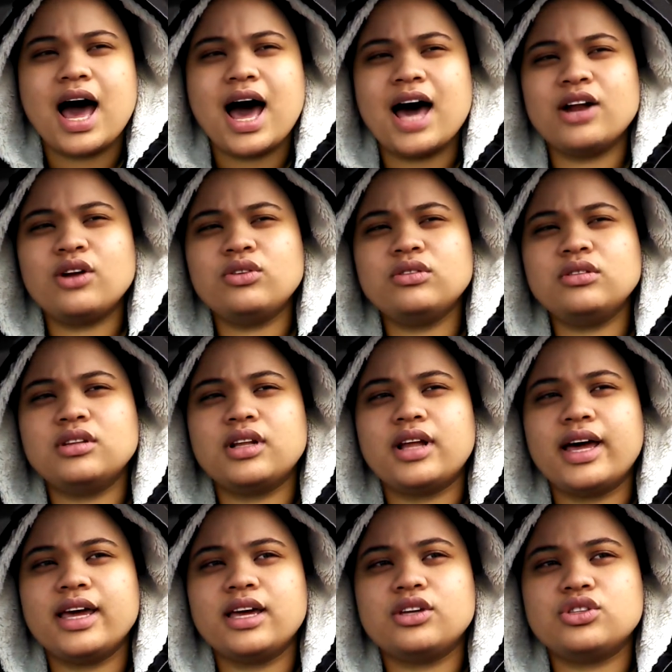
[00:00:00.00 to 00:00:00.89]
I don't
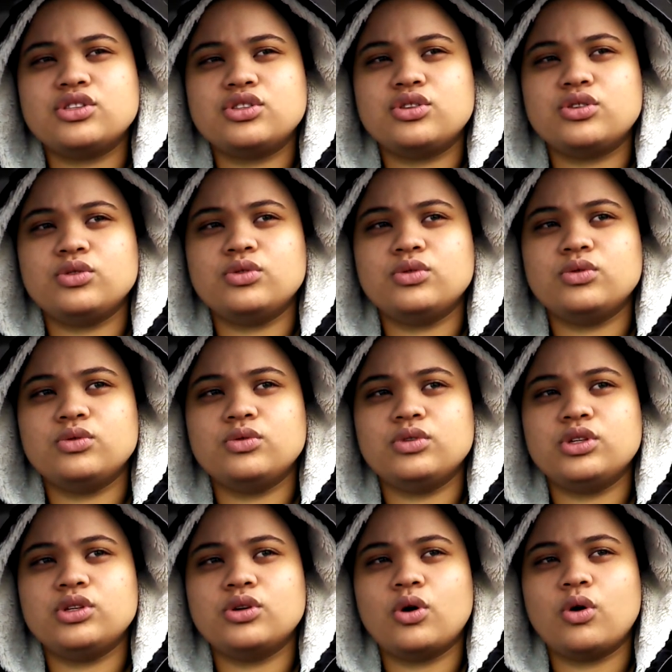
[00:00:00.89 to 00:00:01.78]
like to,
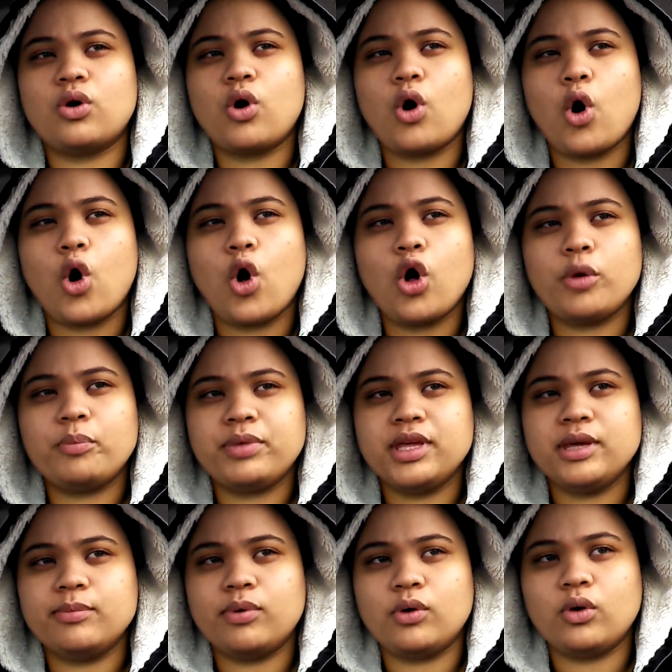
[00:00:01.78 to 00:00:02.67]
you know, call
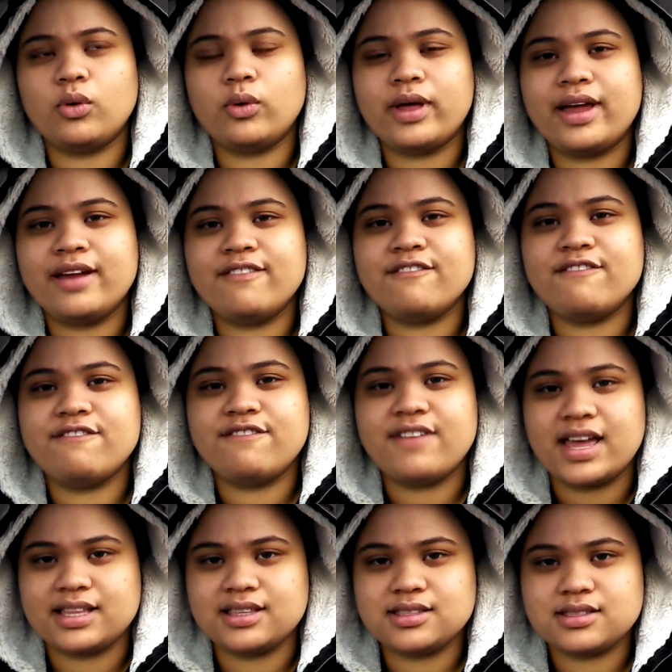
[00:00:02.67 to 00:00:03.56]
people and
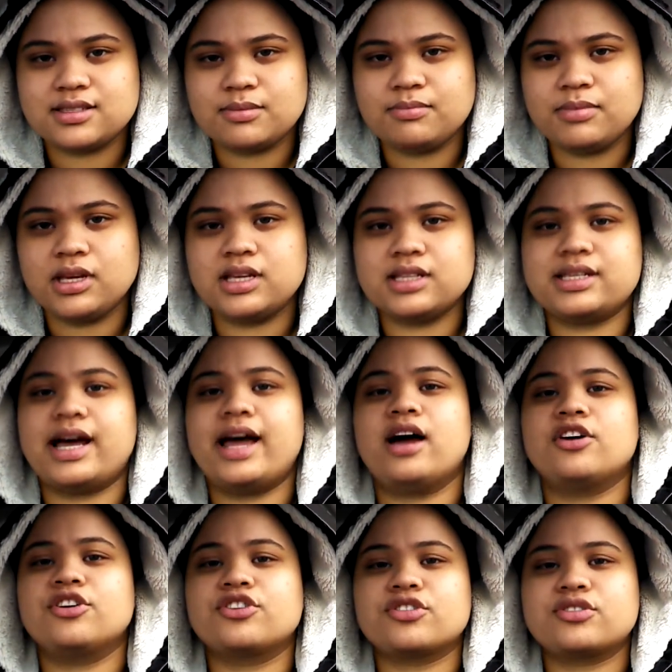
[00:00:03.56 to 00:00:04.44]
vent because I
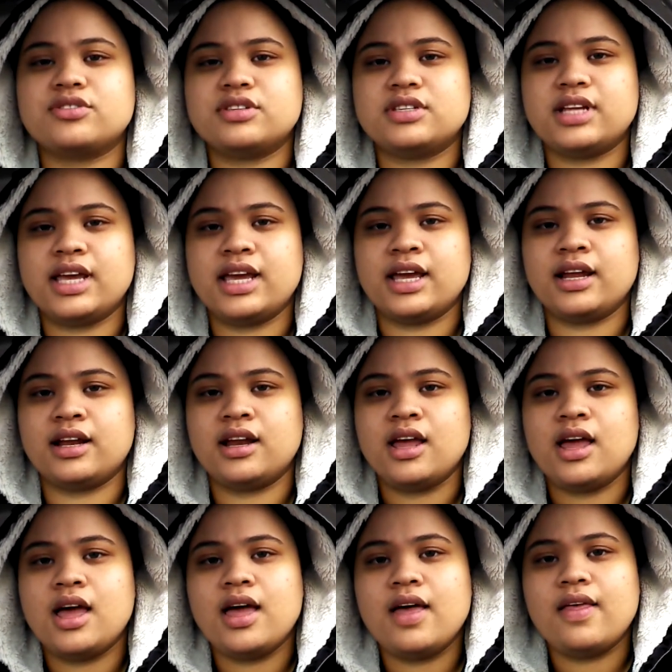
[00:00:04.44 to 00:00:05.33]
understand
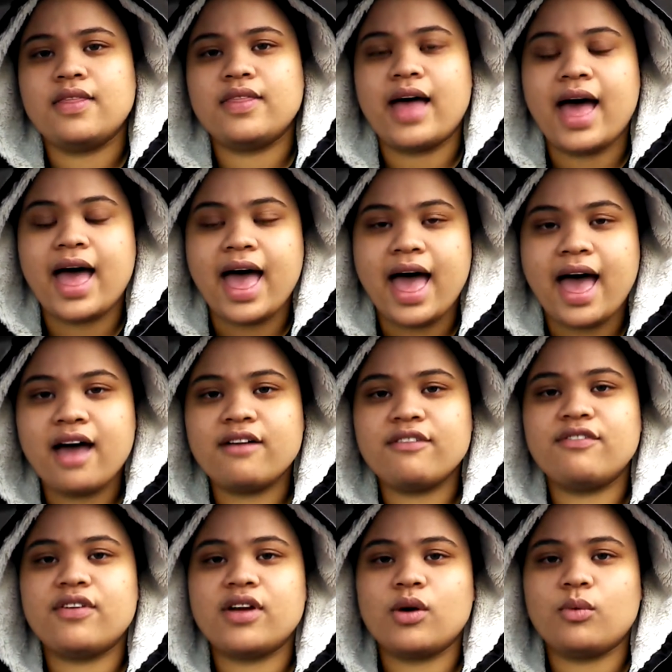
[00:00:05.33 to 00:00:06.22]
that
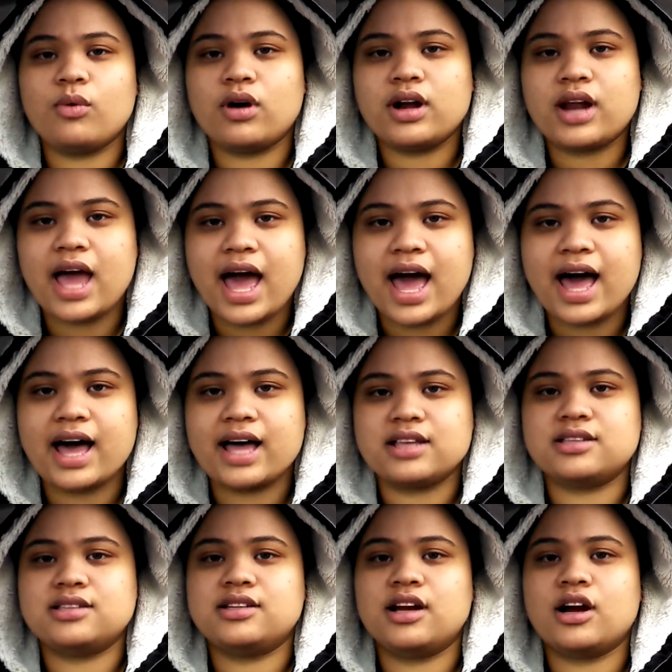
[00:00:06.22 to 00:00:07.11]
everyone
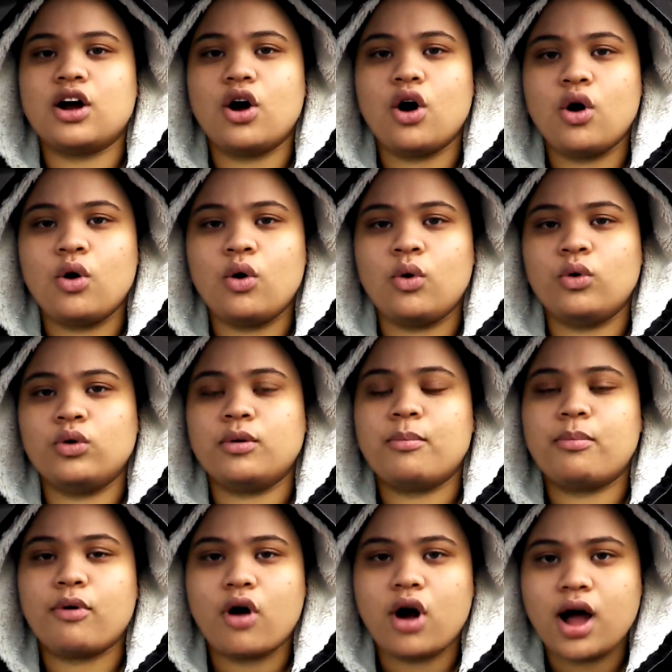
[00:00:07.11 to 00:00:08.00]
has their own
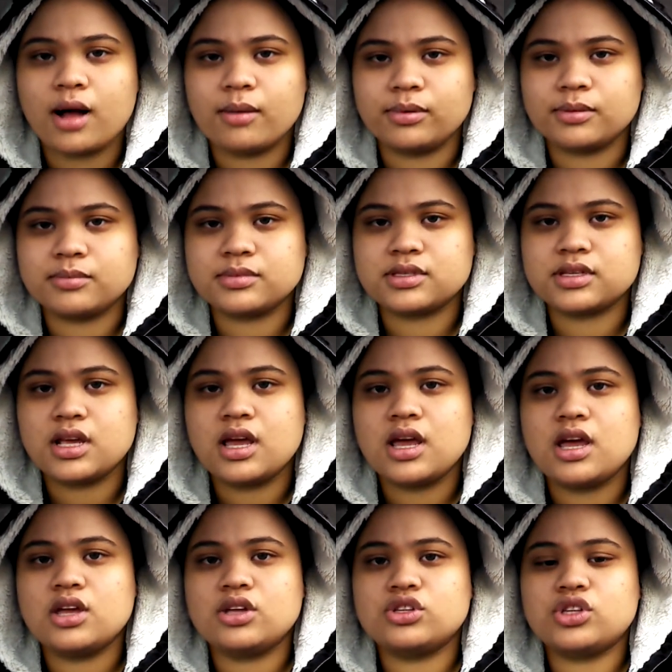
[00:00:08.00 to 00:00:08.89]
problems.
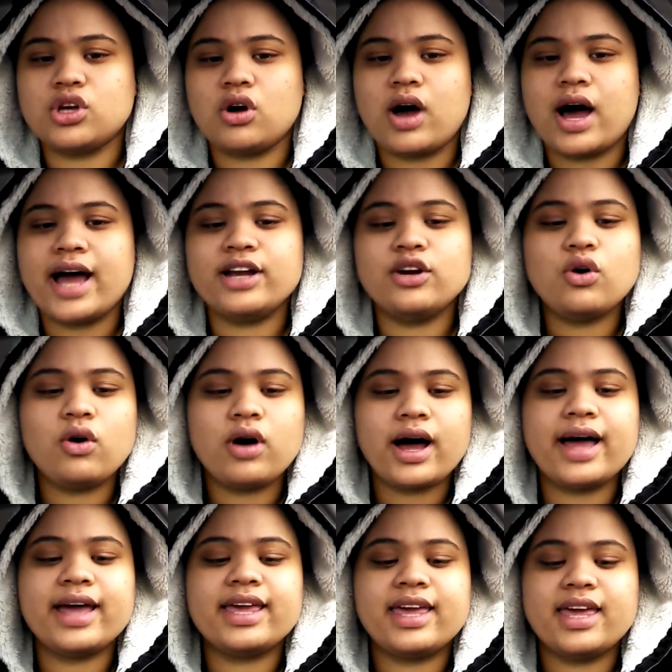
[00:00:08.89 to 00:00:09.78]
So I know
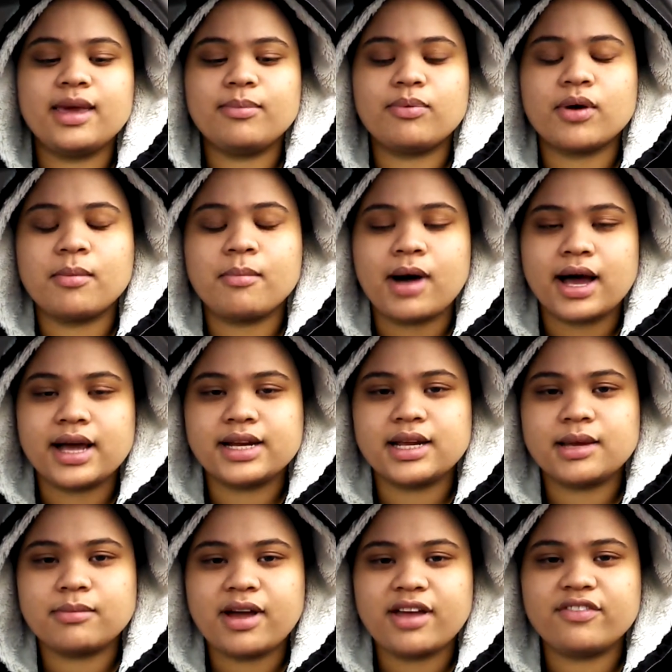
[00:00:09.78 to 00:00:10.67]
I keep
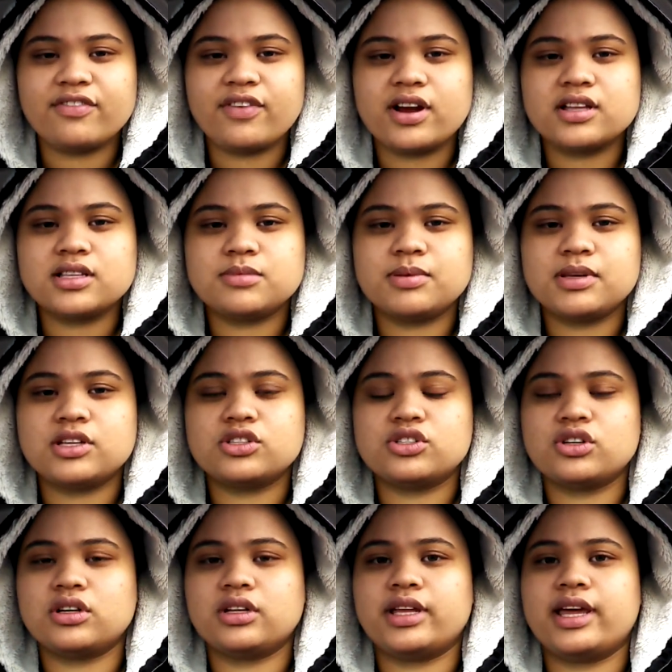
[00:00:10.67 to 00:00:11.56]
reminding my friends because
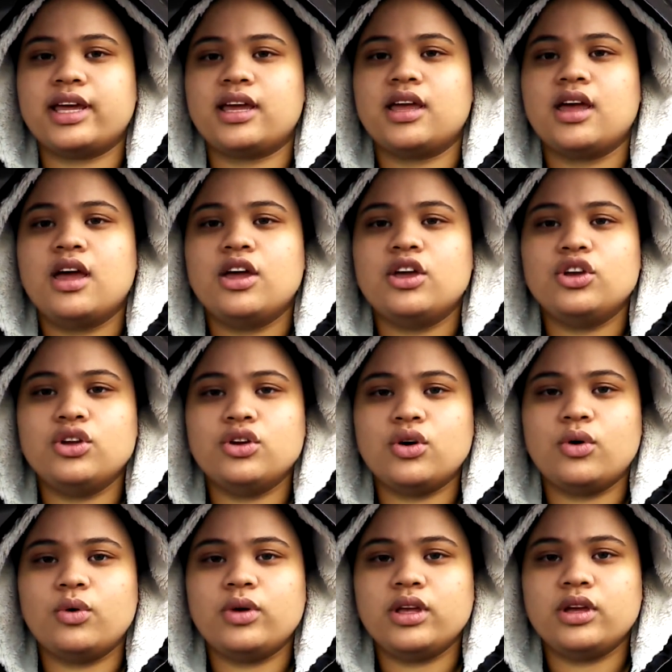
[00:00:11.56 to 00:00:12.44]
they're like, you
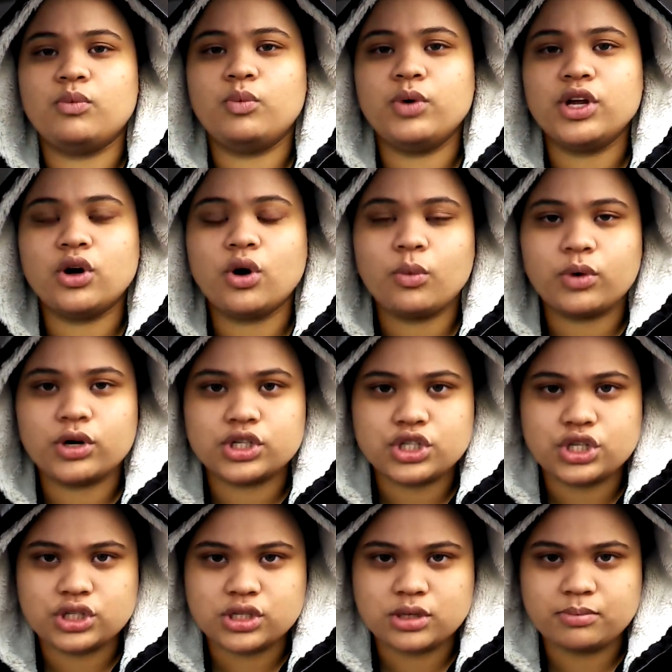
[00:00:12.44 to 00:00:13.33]
know, we don't
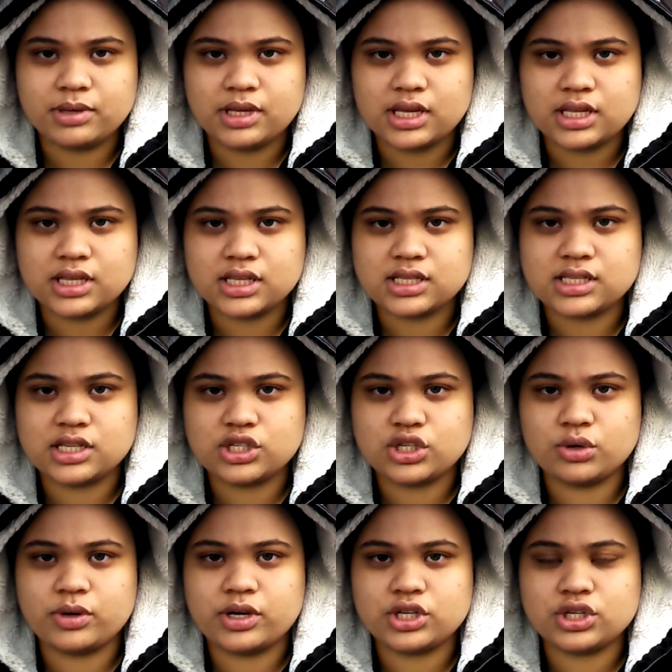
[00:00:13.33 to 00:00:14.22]
want you to be in this
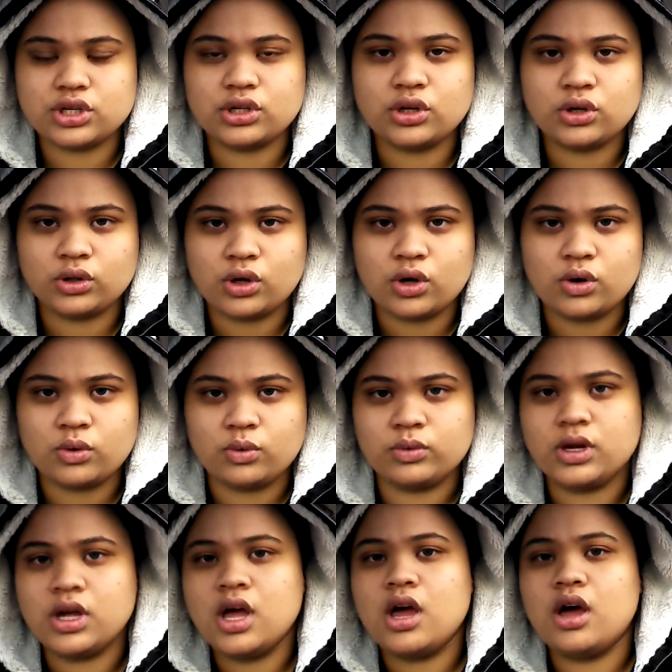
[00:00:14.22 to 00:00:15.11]
situation
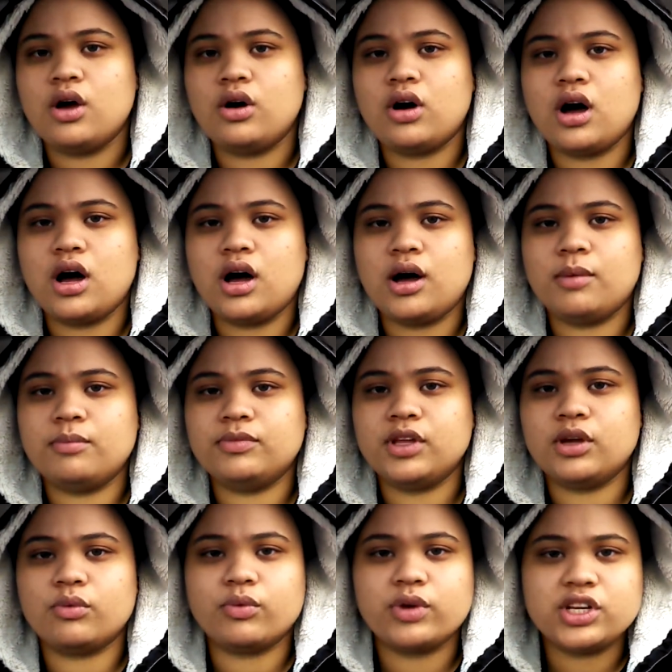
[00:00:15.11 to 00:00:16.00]
alone. Um,
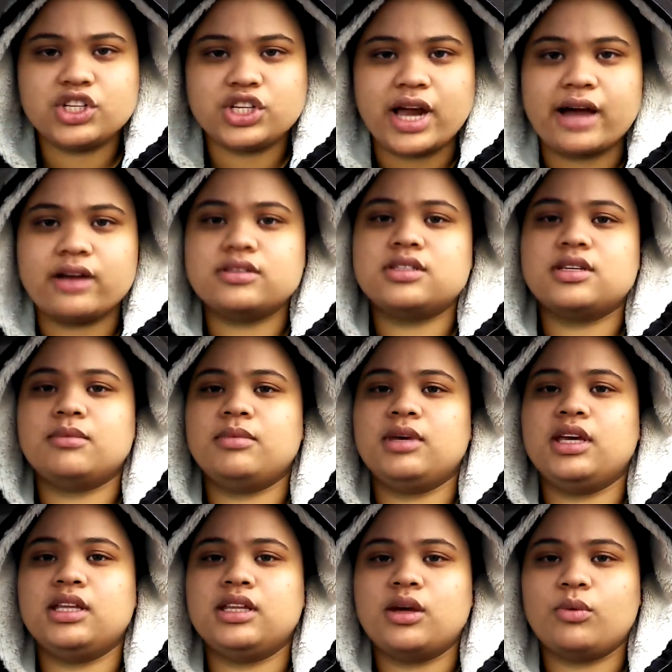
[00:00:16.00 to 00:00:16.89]
they reach out to
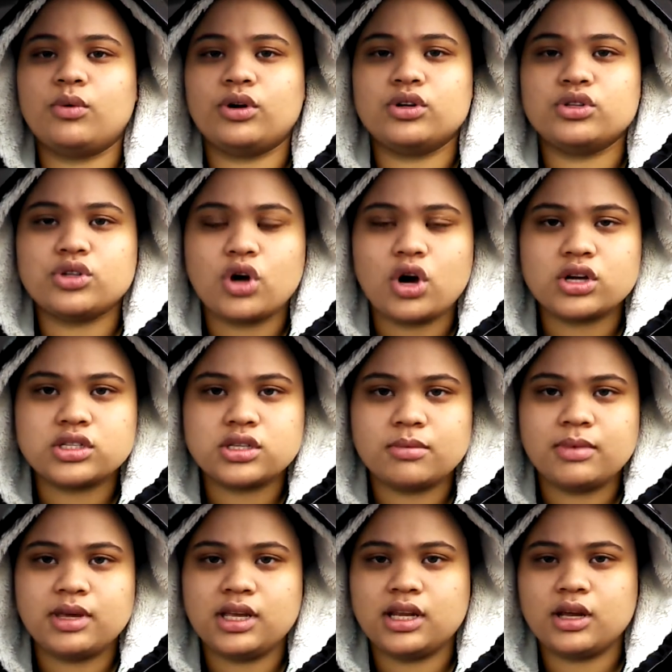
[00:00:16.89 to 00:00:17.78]
me. They want to talk to
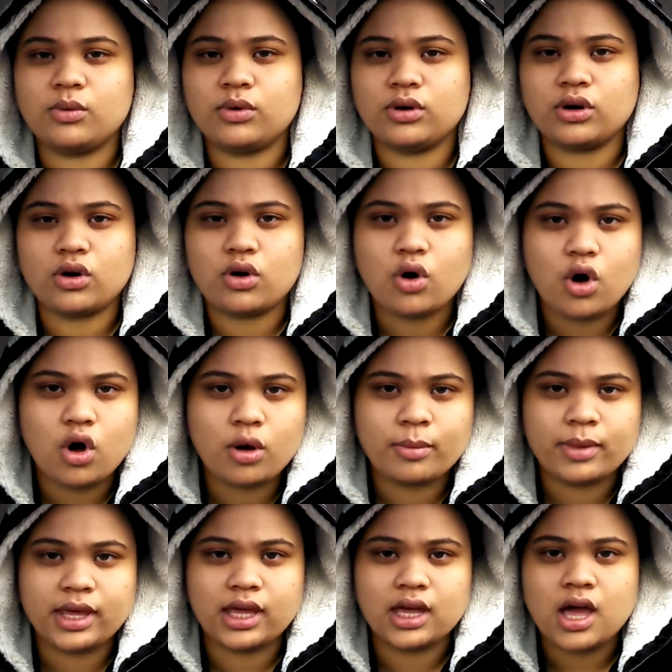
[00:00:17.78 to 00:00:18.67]
me. They want to call
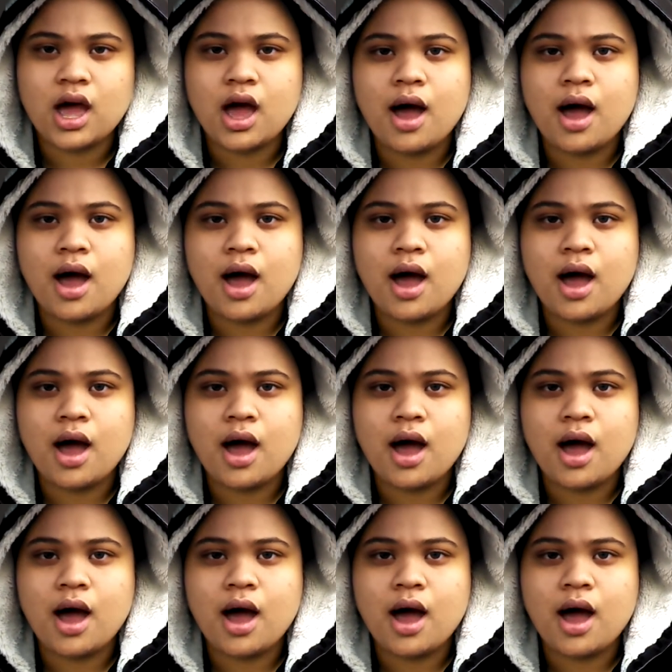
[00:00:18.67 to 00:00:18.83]
me.